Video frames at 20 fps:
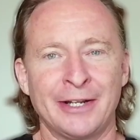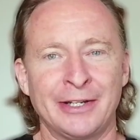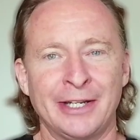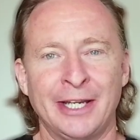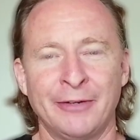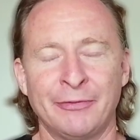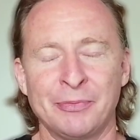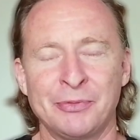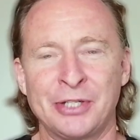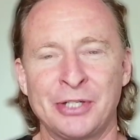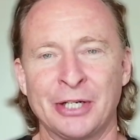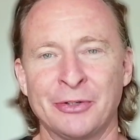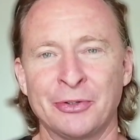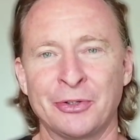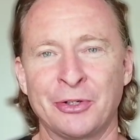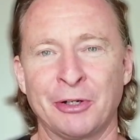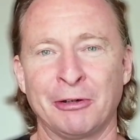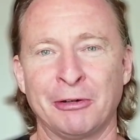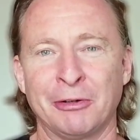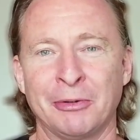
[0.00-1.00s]
here from Channel
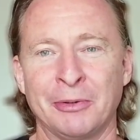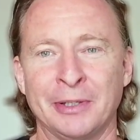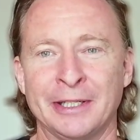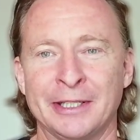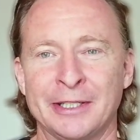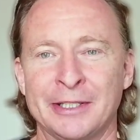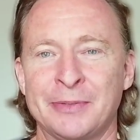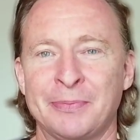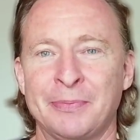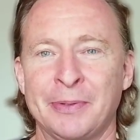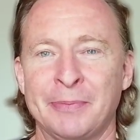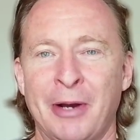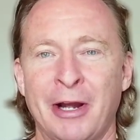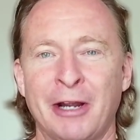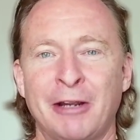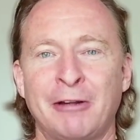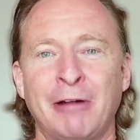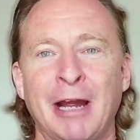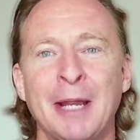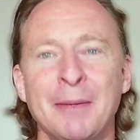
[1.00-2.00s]
Guru, and it's with my
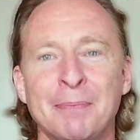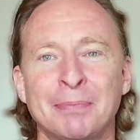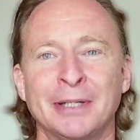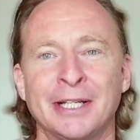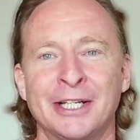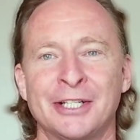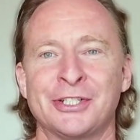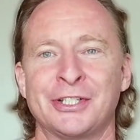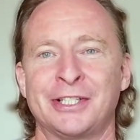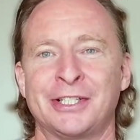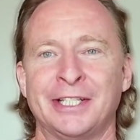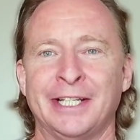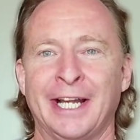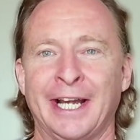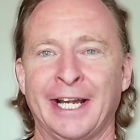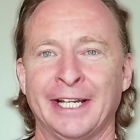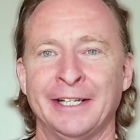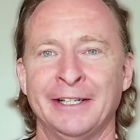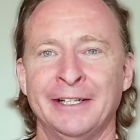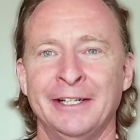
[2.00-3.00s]
great pleasure
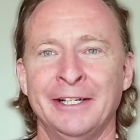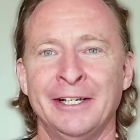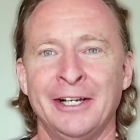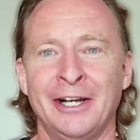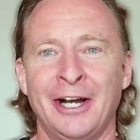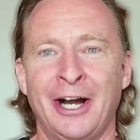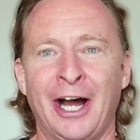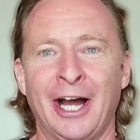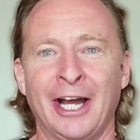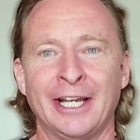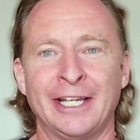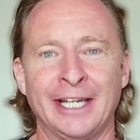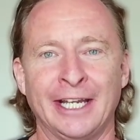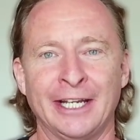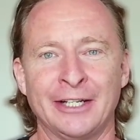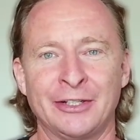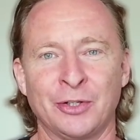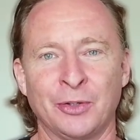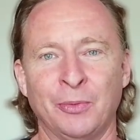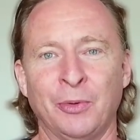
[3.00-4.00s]
today I
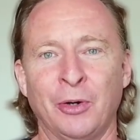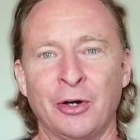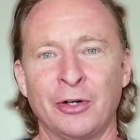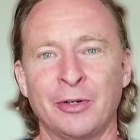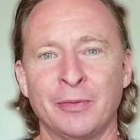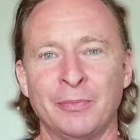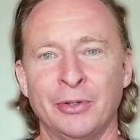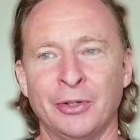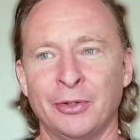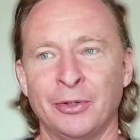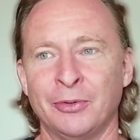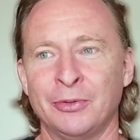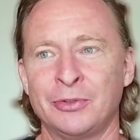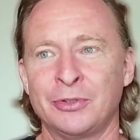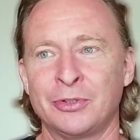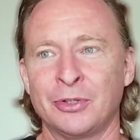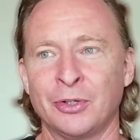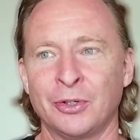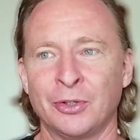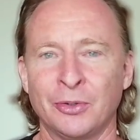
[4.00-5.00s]
get to welcome you
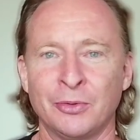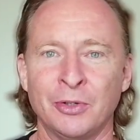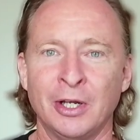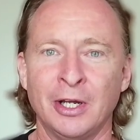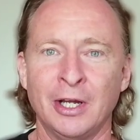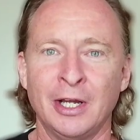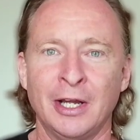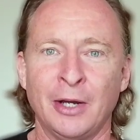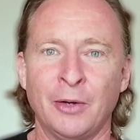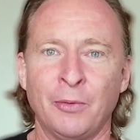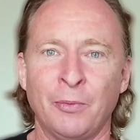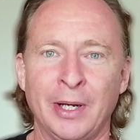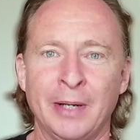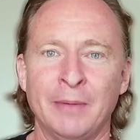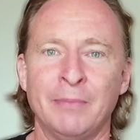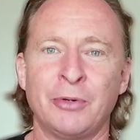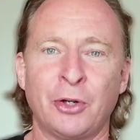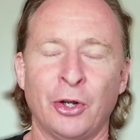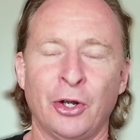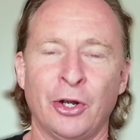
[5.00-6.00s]
to Web
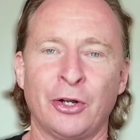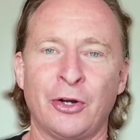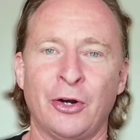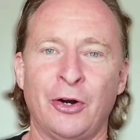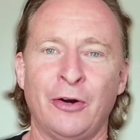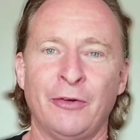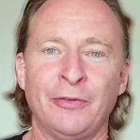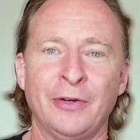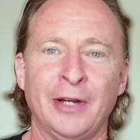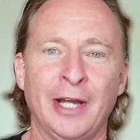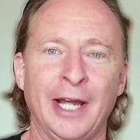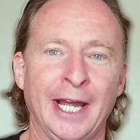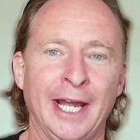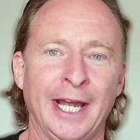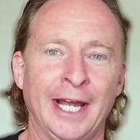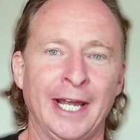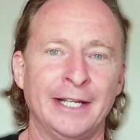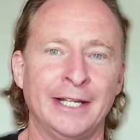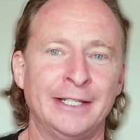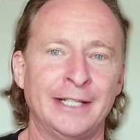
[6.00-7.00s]
Kirkhoff
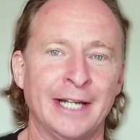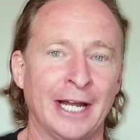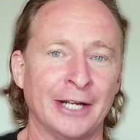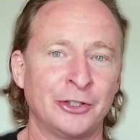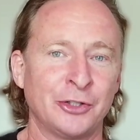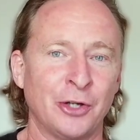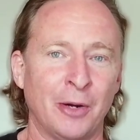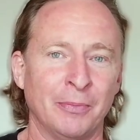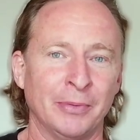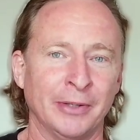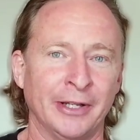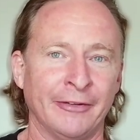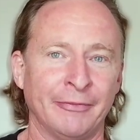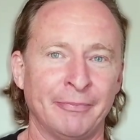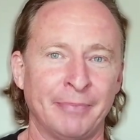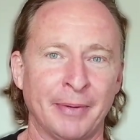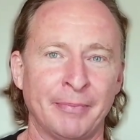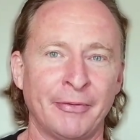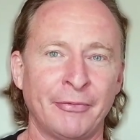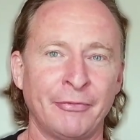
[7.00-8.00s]
and TopLeft.
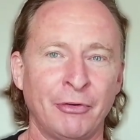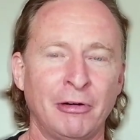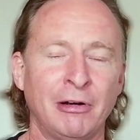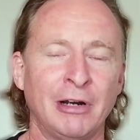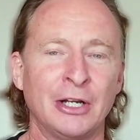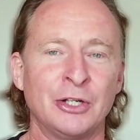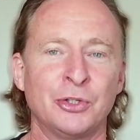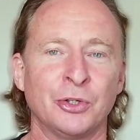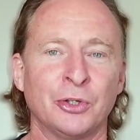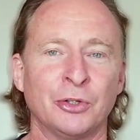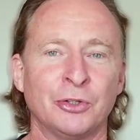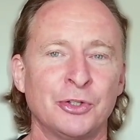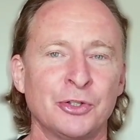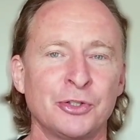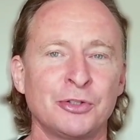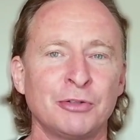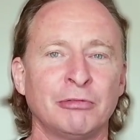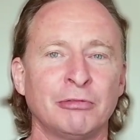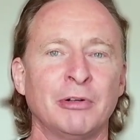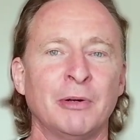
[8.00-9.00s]
But before I do,
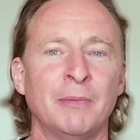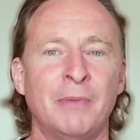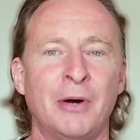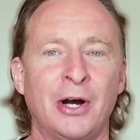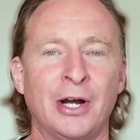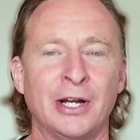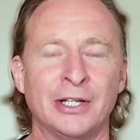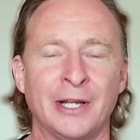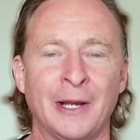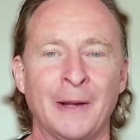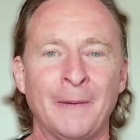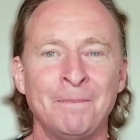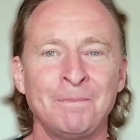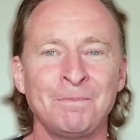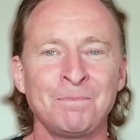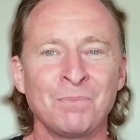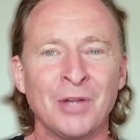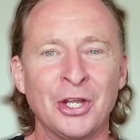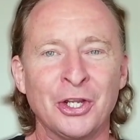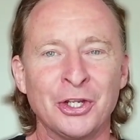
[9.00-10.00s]
just a reminder,
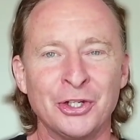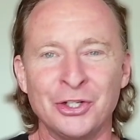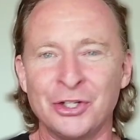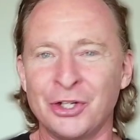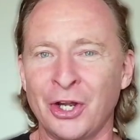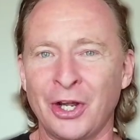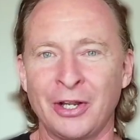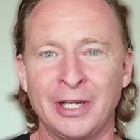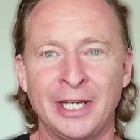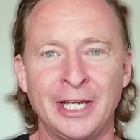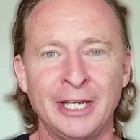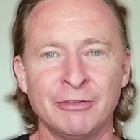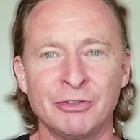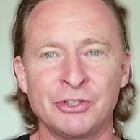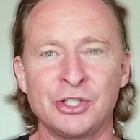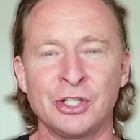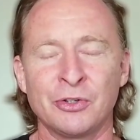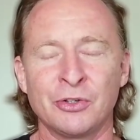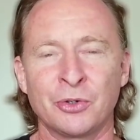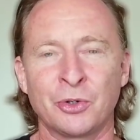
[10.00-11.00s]
here at
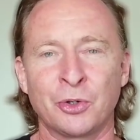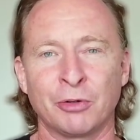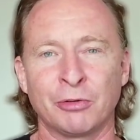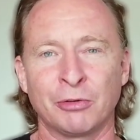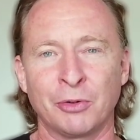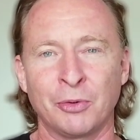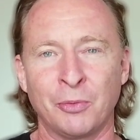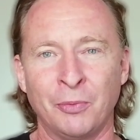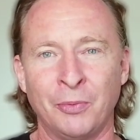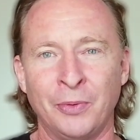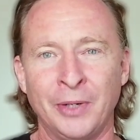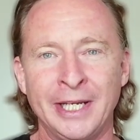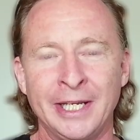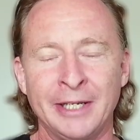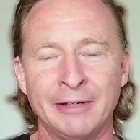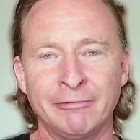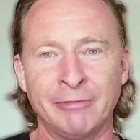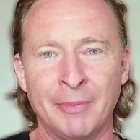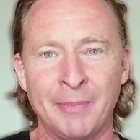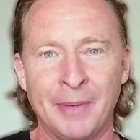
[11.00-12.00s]
Channel Guru, we
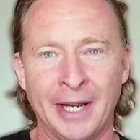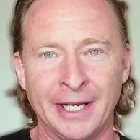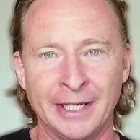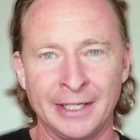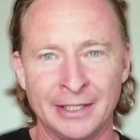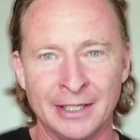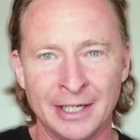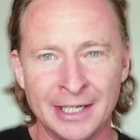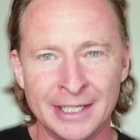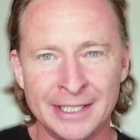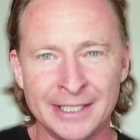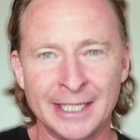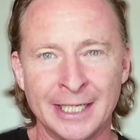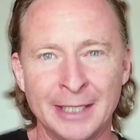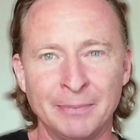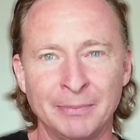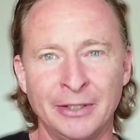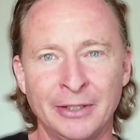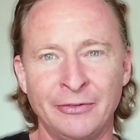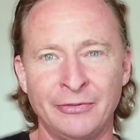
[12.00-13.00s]
remain
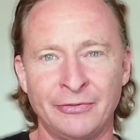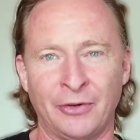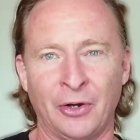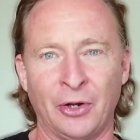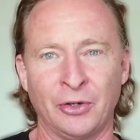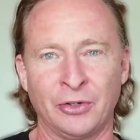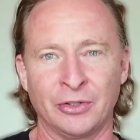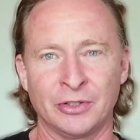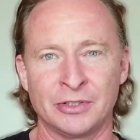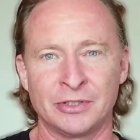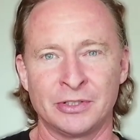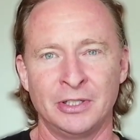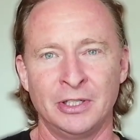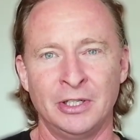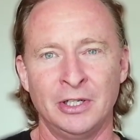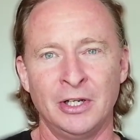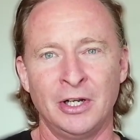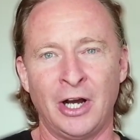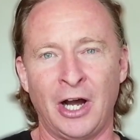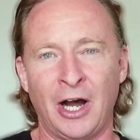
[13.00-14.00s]
deeply focused
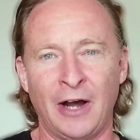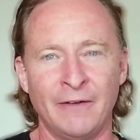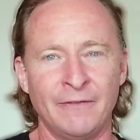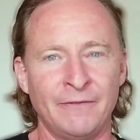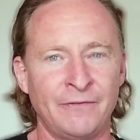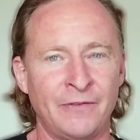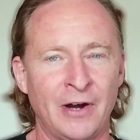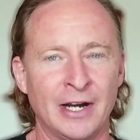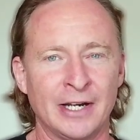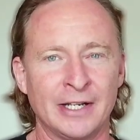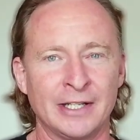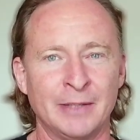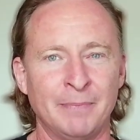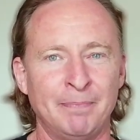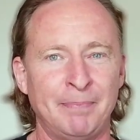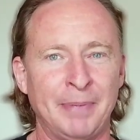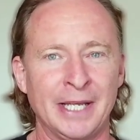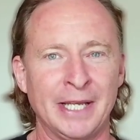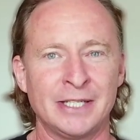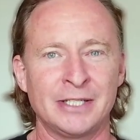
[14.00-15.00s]
on finding the
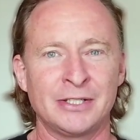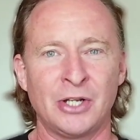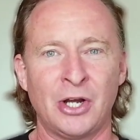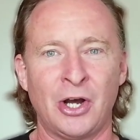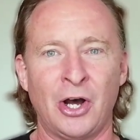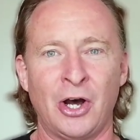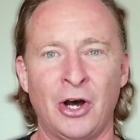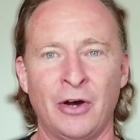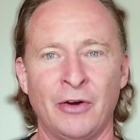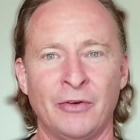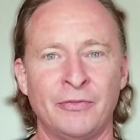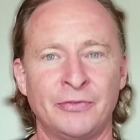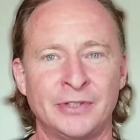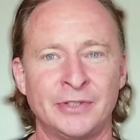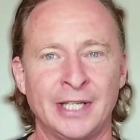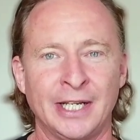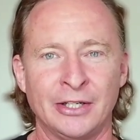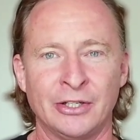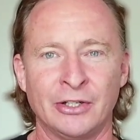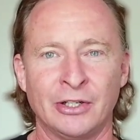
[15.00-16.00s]
best of
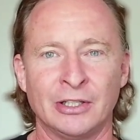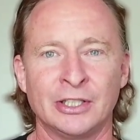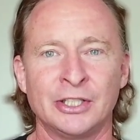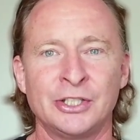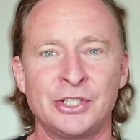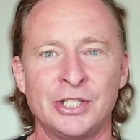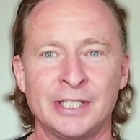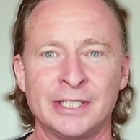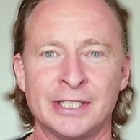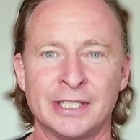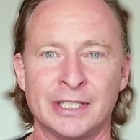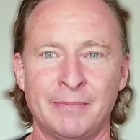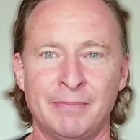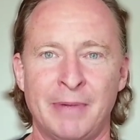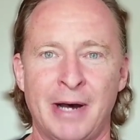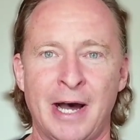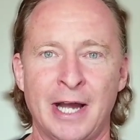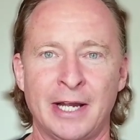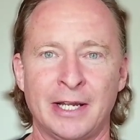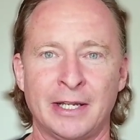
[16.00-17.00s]
technologies in the
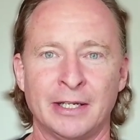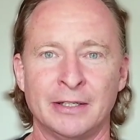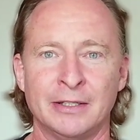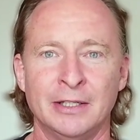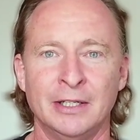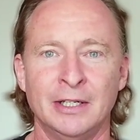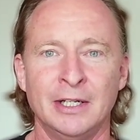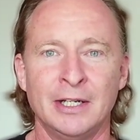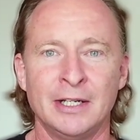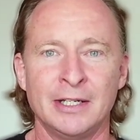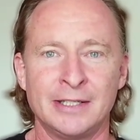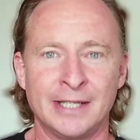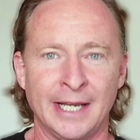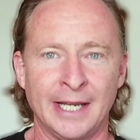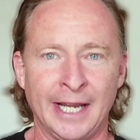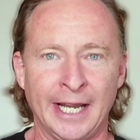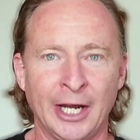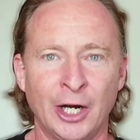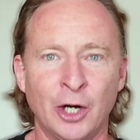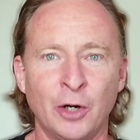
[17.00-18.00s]
market to
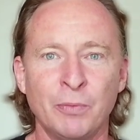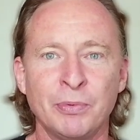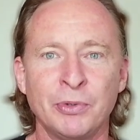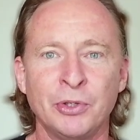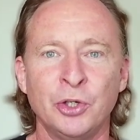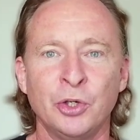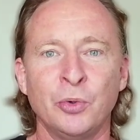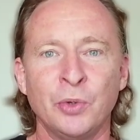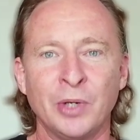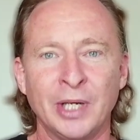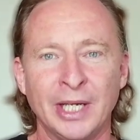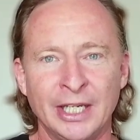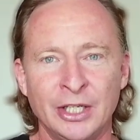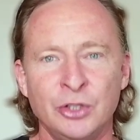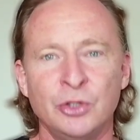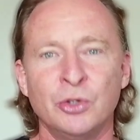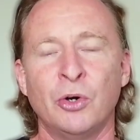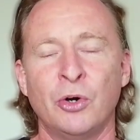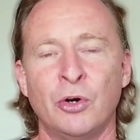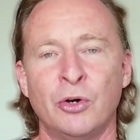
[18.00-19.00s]
help you in
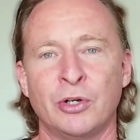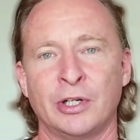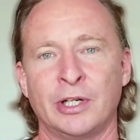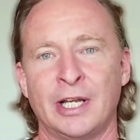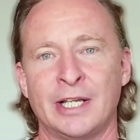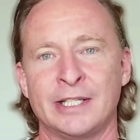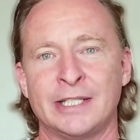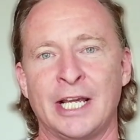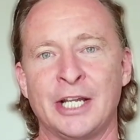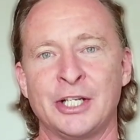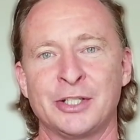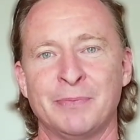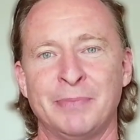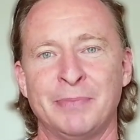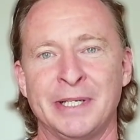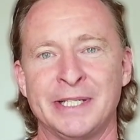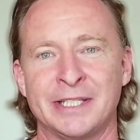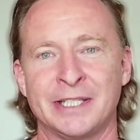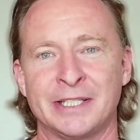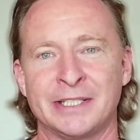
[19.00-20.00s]
your organization
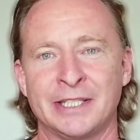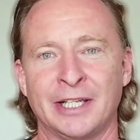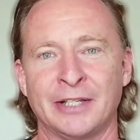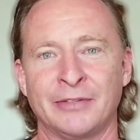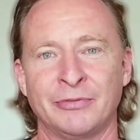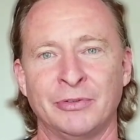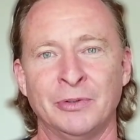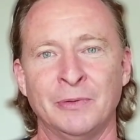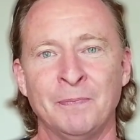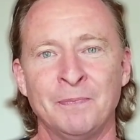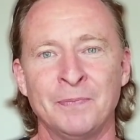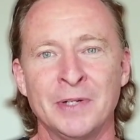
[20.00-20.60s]
be successful.